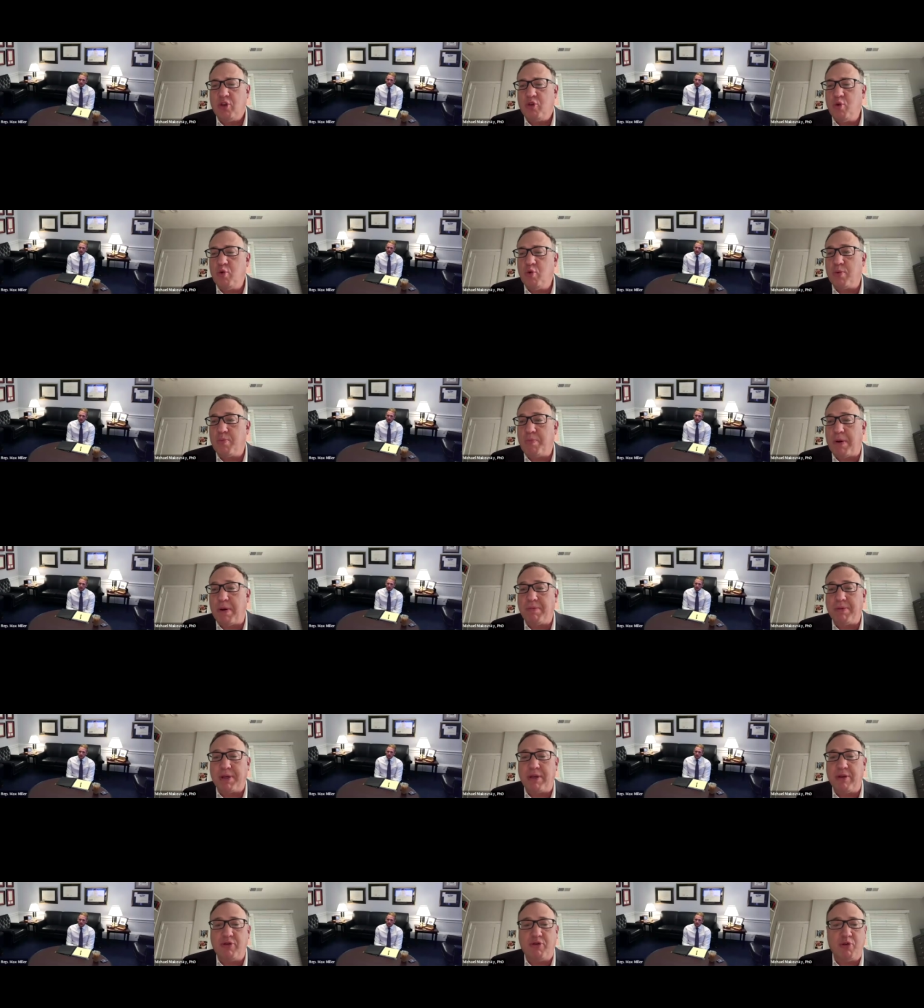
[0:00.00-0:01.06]
two
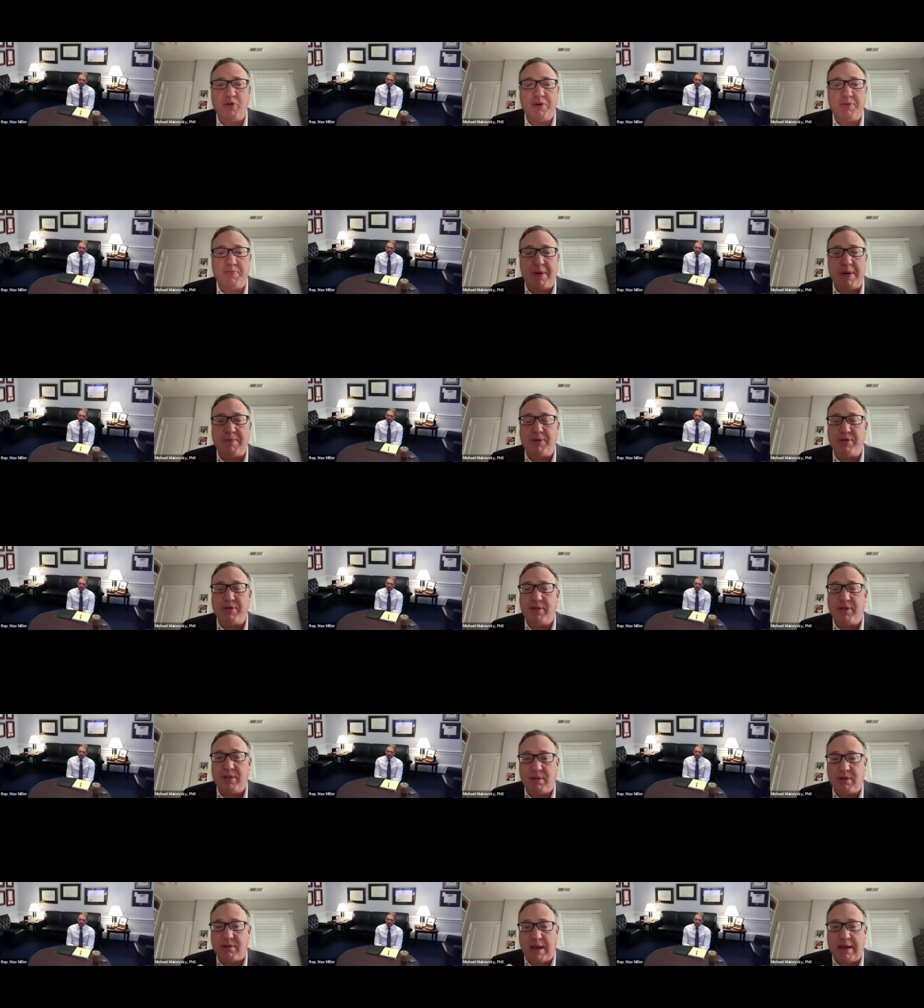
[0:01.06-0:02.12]
Republican Jewish members
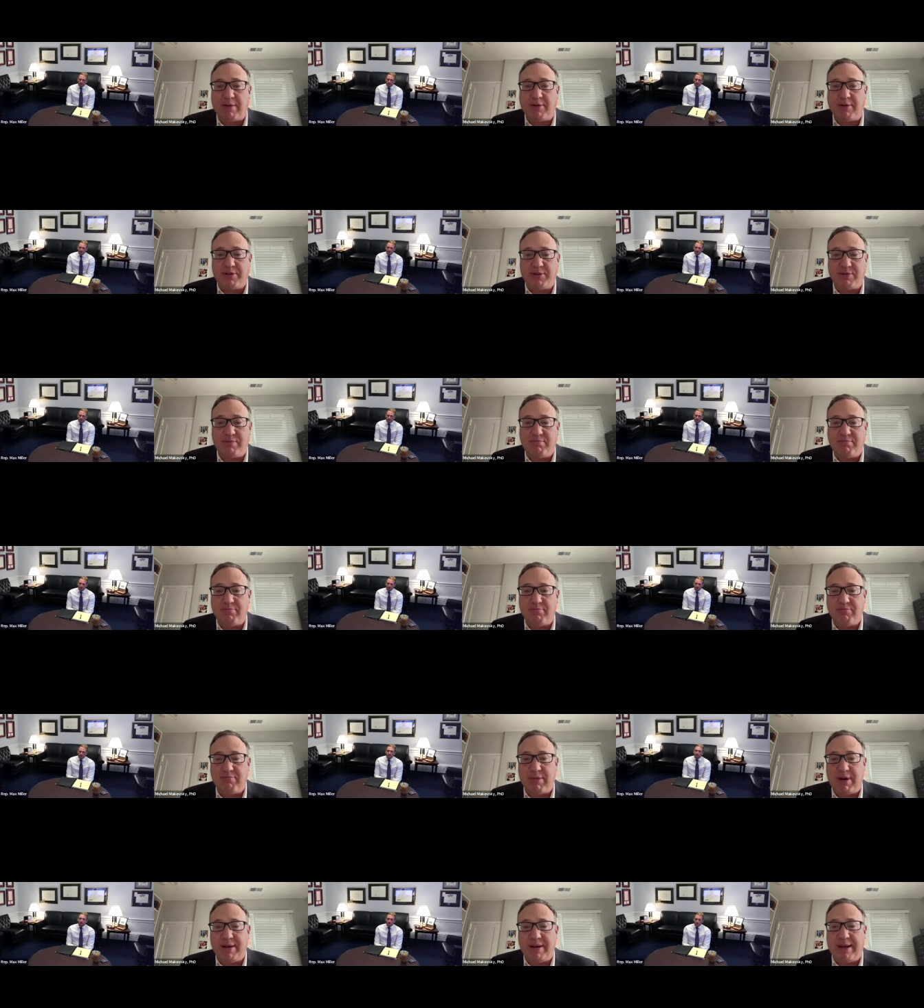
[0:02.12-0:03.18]
in Congress
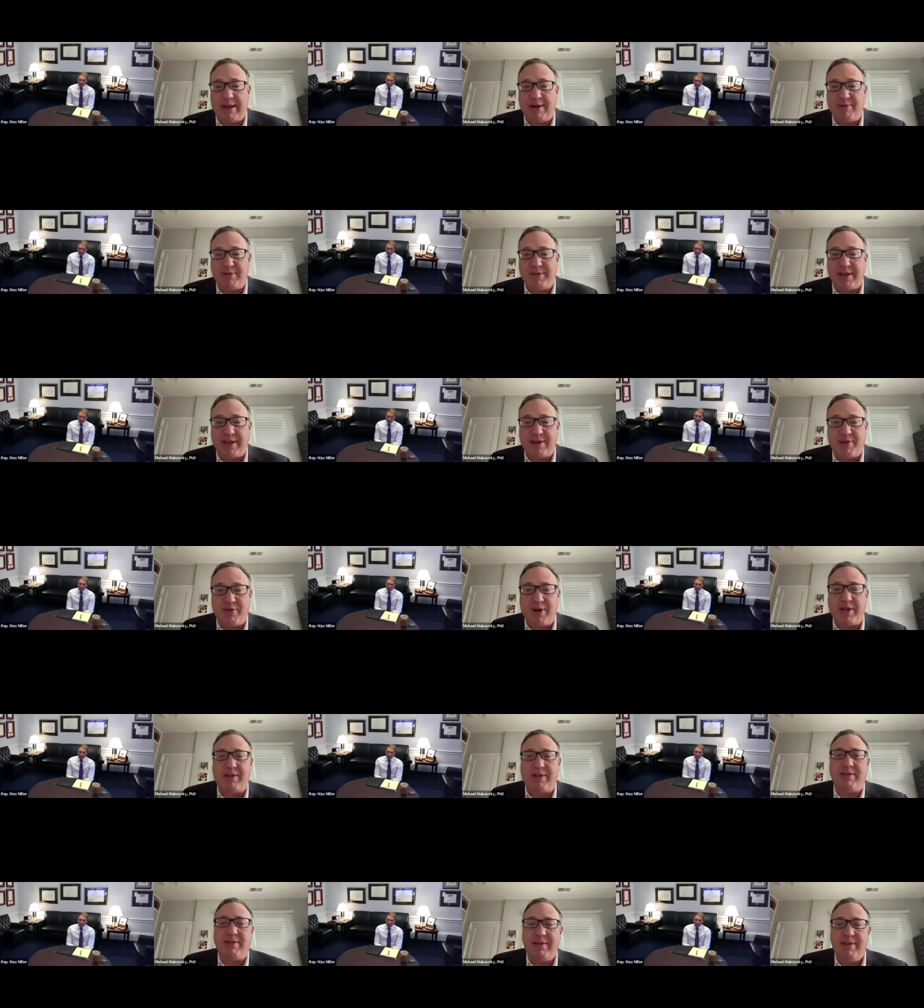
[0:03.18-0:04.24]
right now. Is that
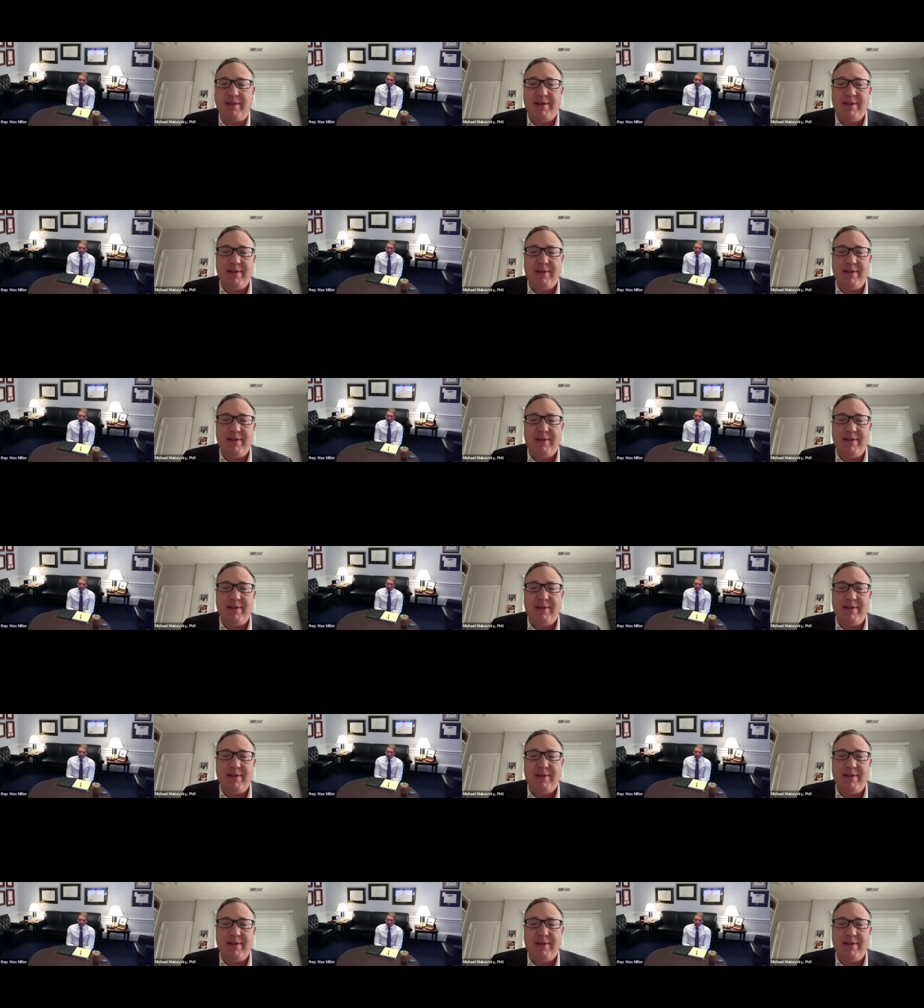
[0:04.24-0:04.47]
correct?